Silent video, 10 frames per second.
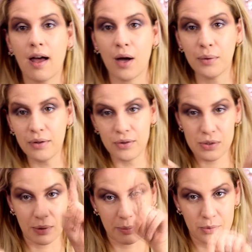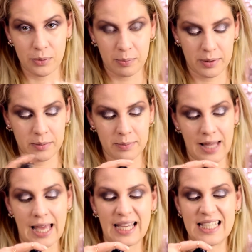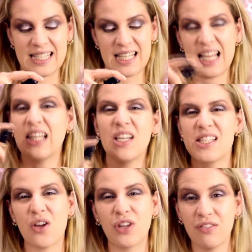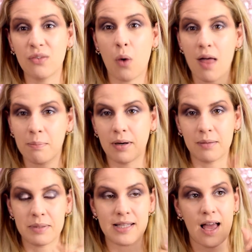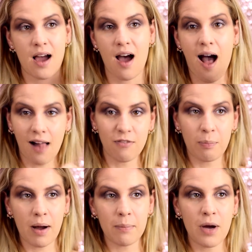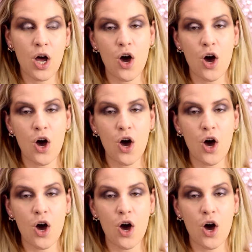I will use one more pump, like it's not even one pump, it's like a half pump